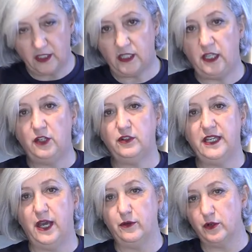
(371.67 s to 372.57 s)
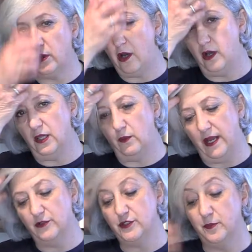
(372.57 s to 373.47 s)
Clear counter all
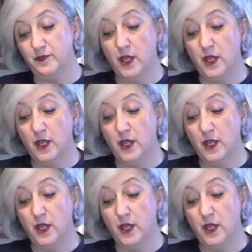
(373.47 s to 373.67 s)
around you.